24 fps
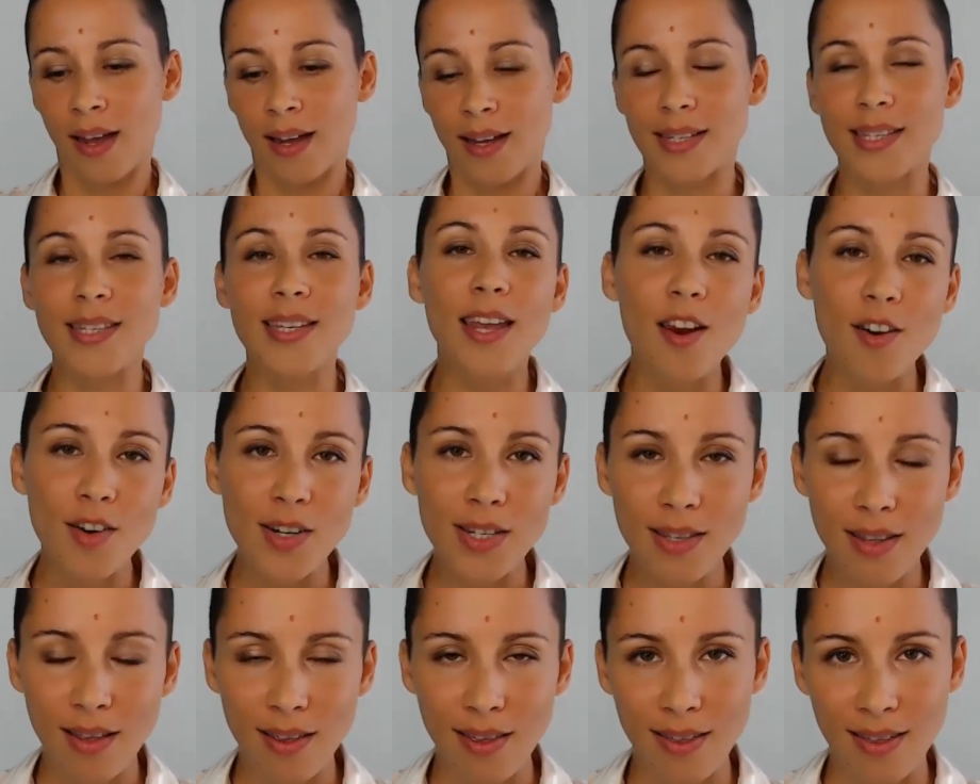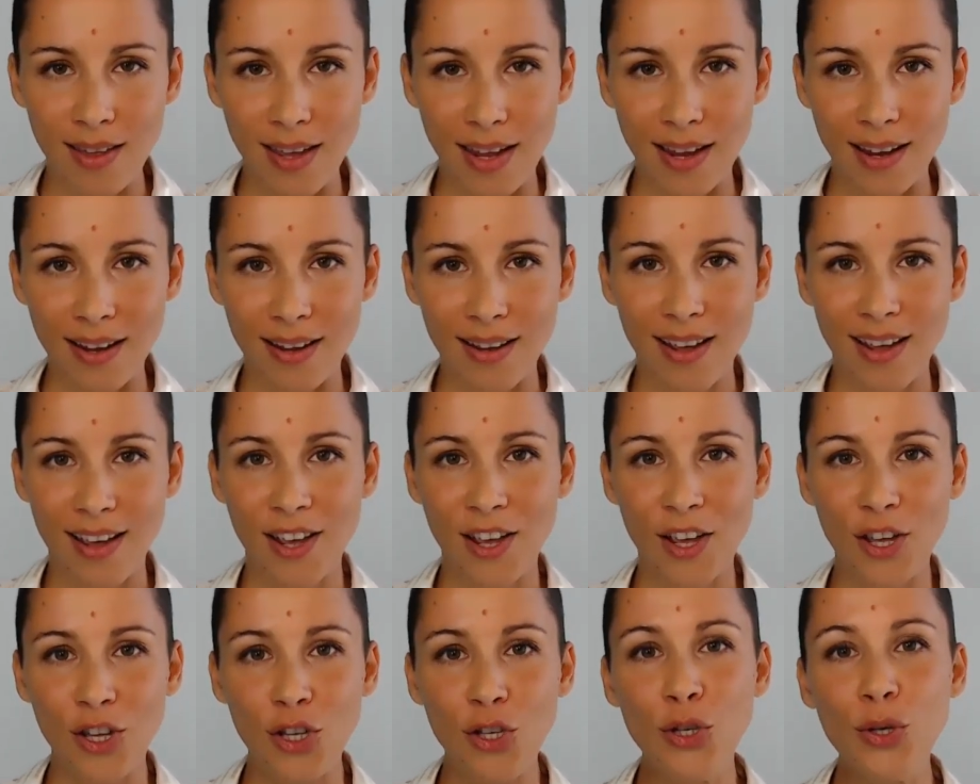Because here is the thing,
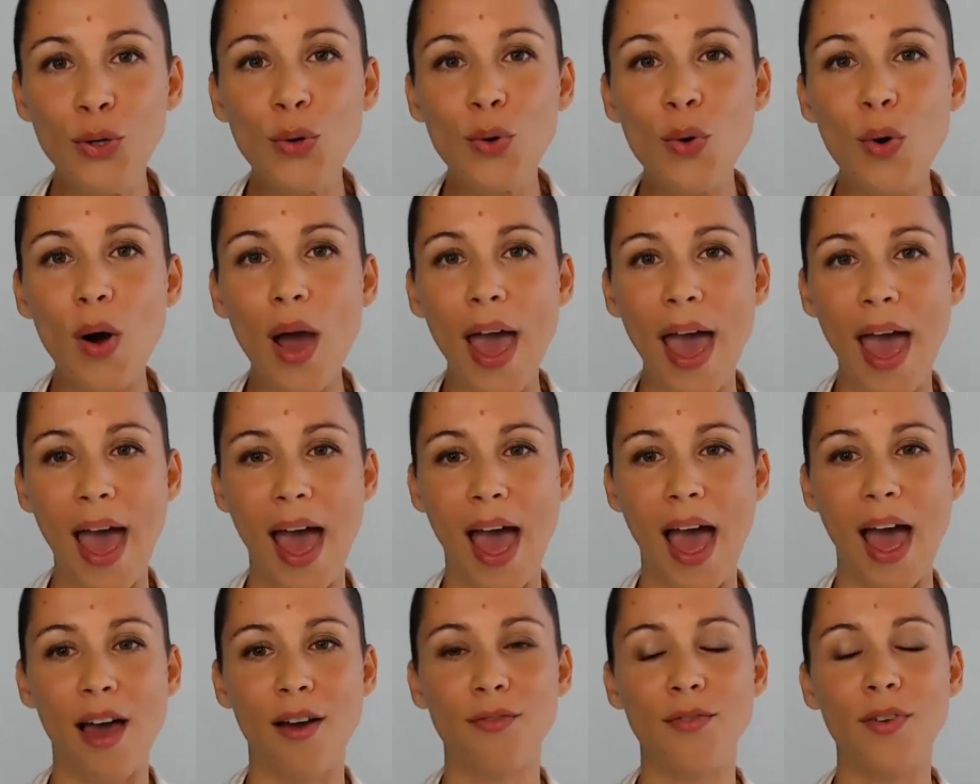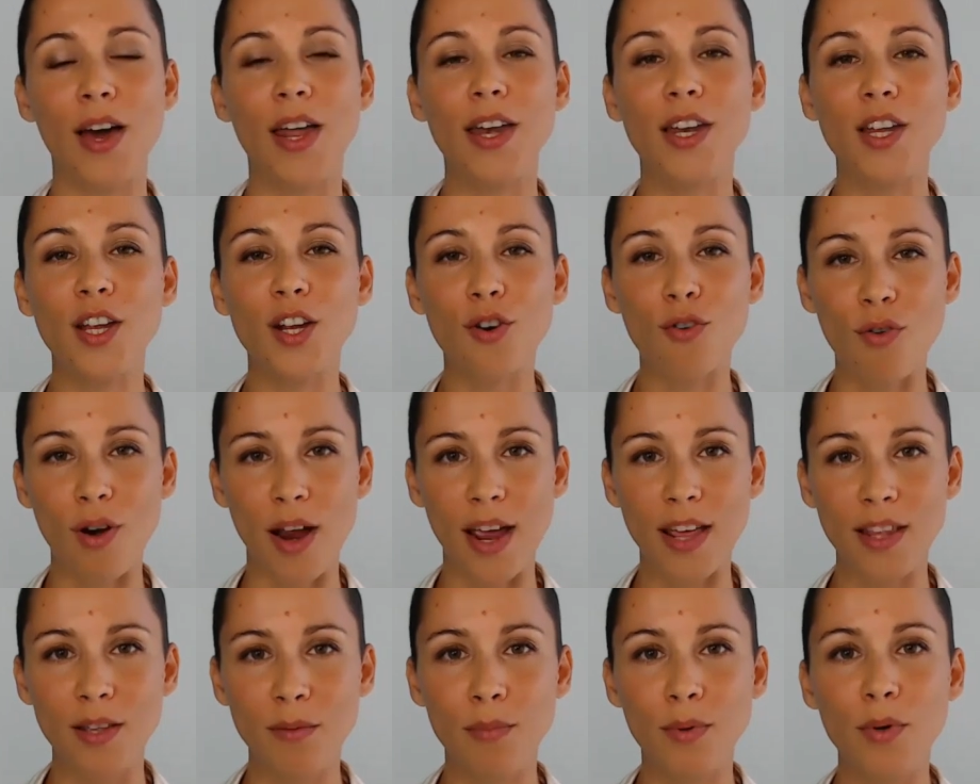you have an
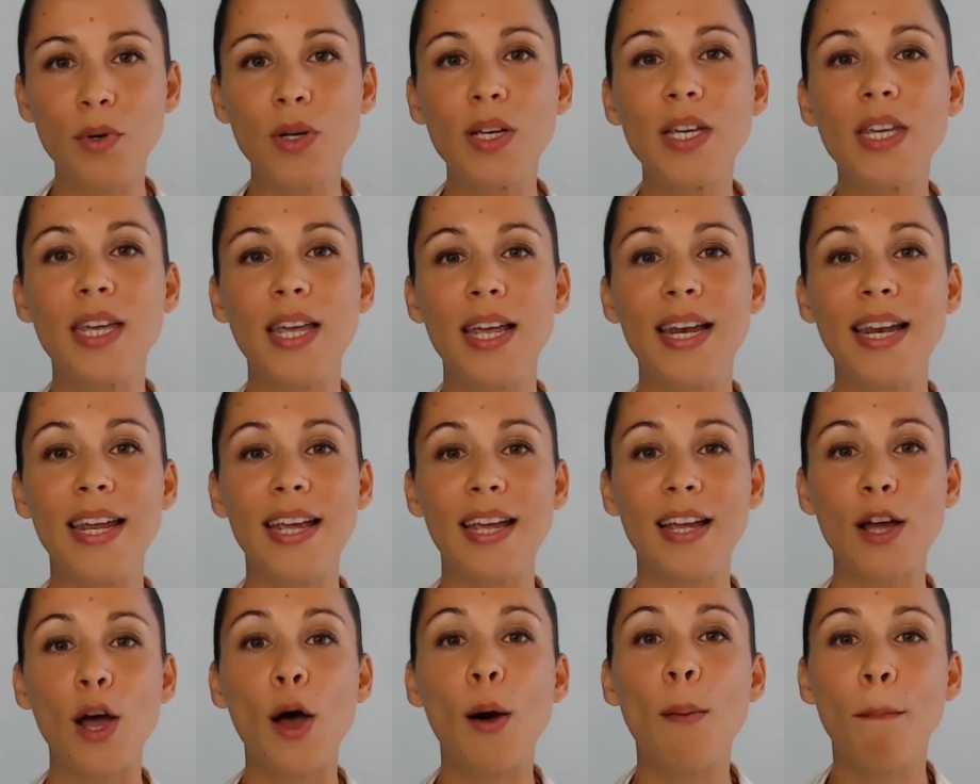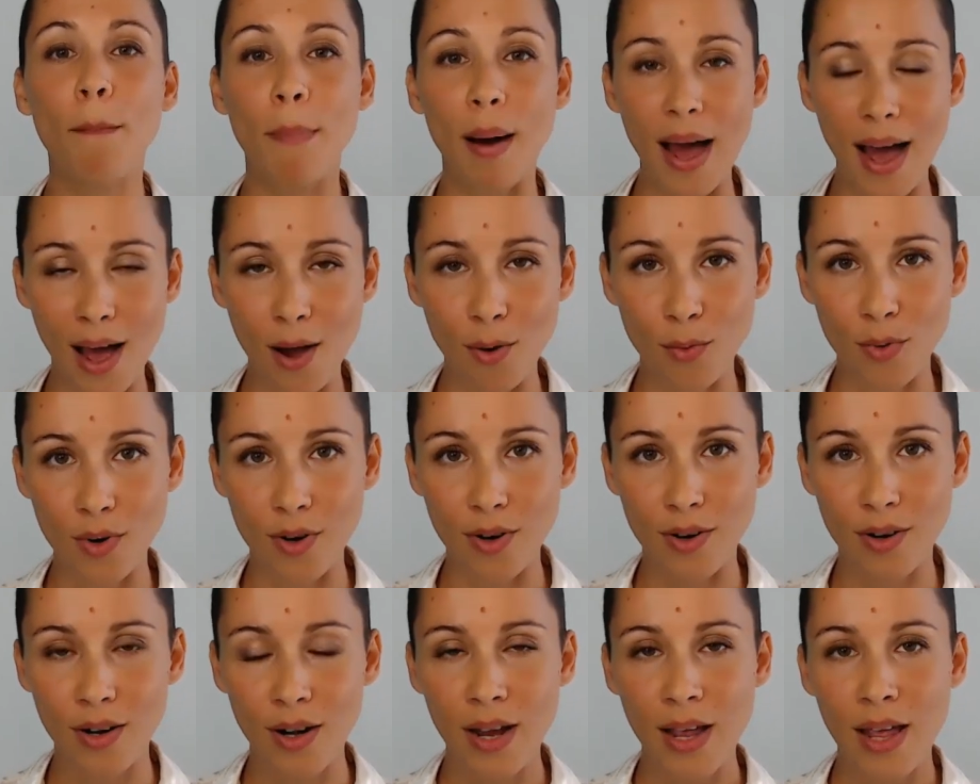incredible healing
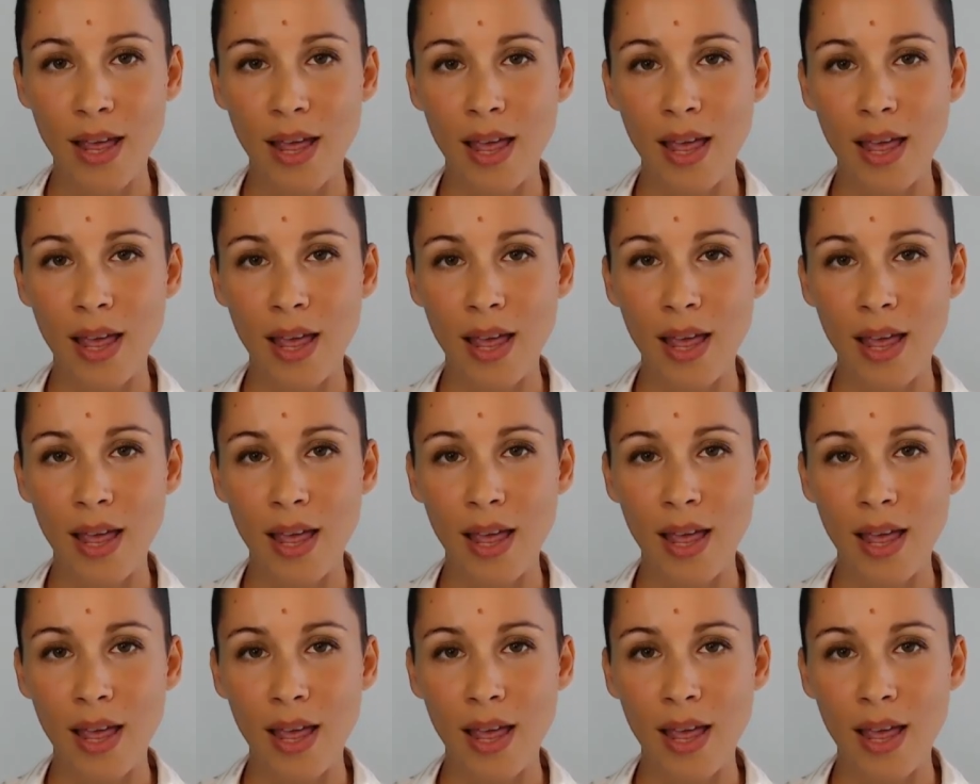power.